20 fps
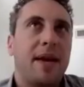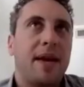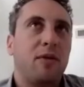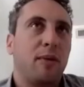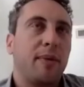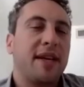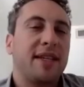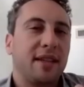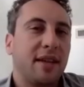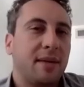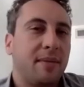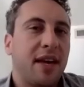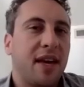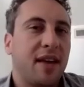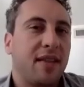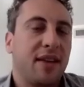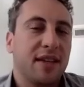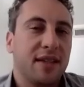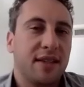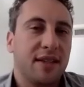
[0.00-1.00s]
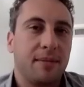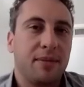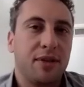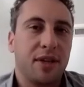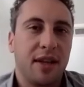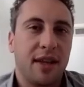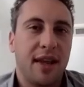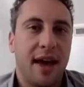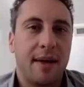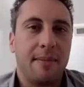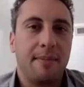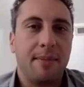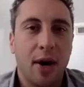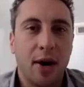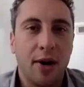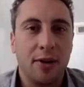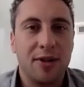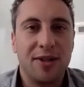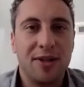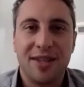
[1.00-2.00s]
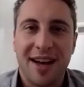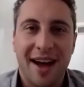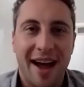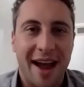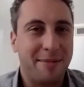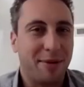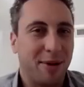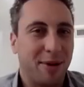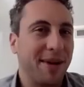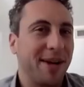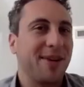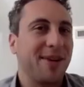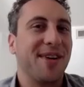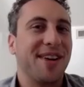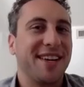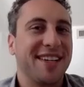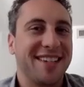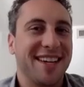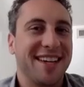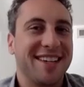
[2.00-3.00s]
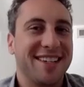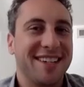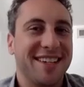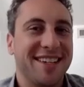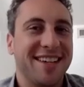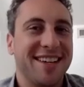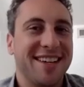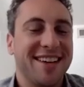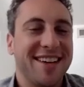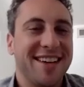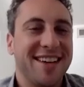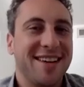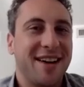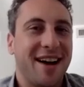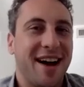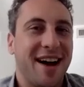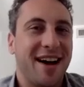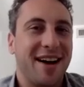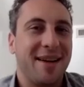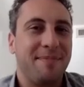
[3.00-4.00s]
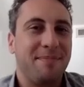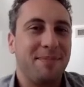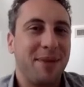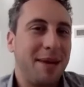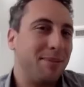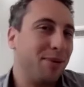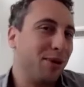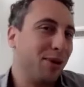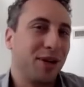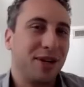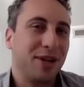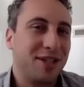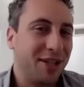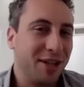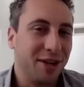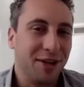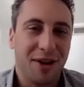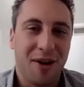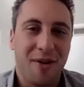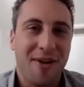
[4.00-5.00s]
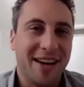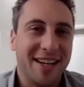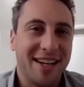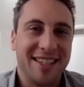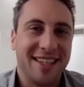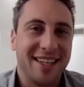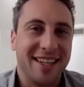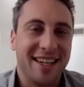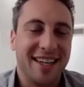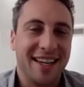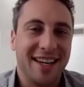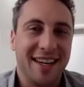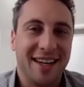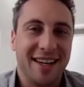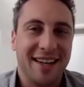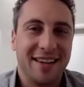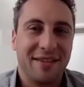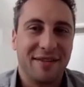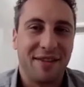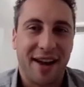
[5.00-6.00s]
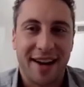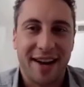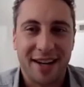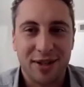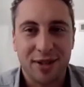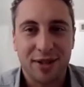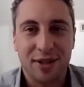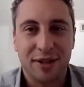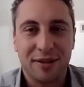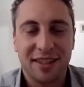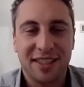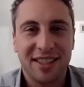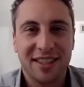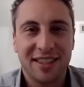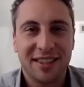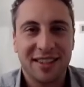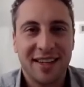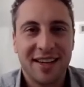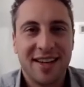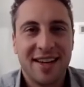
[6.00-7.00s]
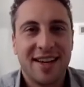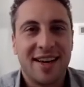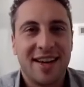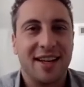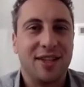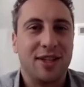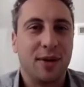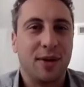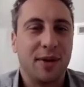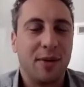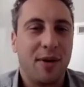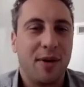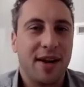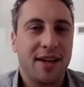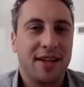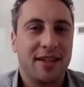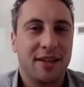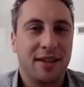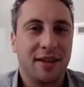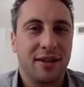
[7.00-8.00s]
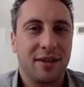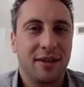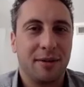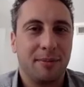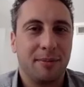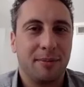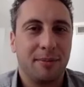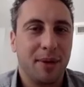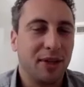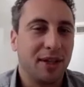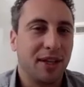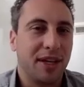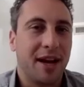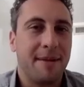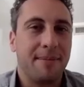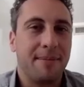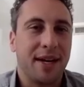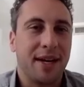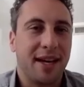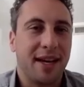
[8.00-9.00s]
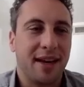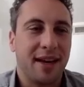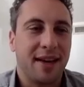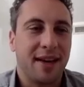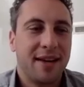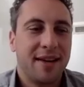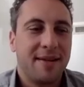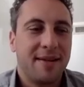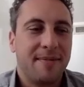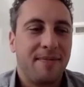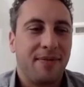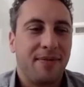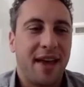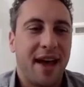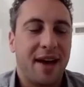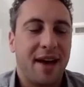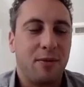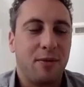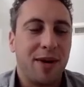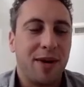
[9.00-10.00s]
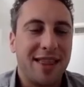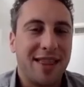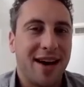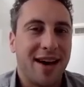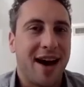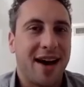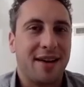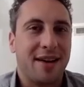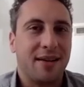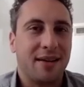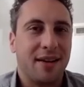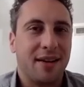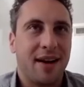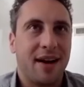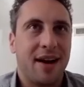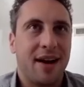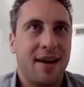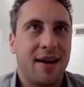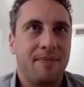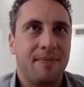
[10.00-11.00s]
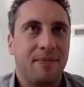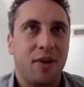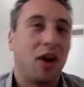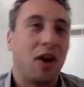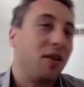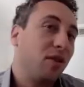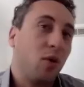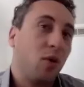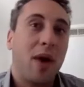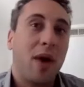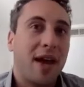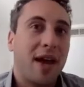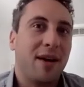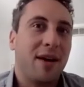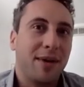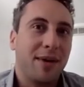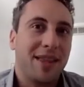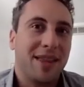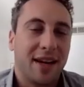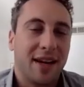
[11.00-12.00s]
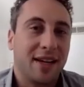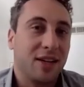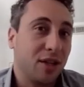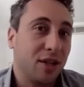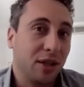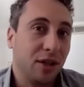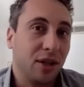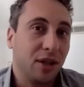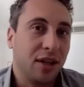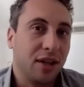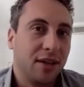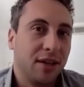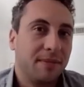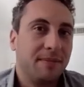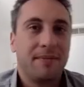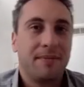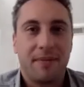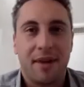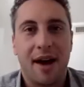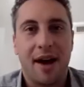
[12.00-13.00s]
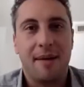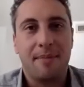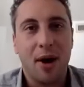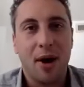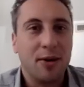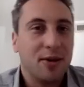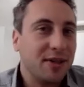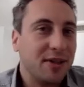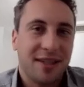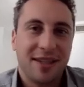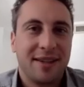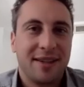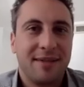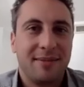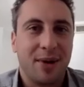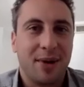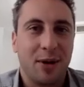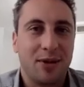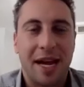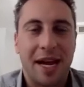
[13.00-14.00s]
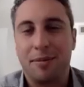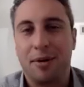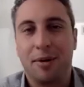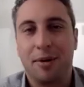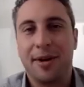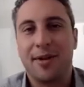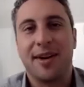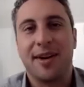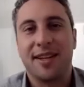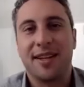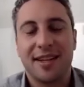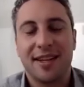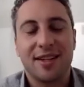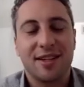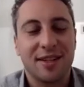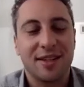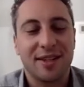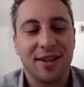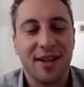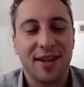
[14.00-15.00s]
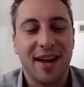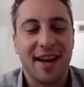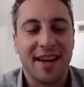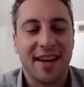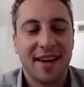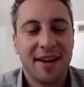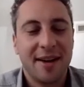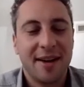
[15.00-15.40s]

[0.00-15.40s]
we're basically making the assumption that post hyper Bitcoinization, uh, people are still going to need financial services. And so we wanted to build a company that we thought, um, or the way that we thought it should look uh, post post hyper Bitcoinization. So like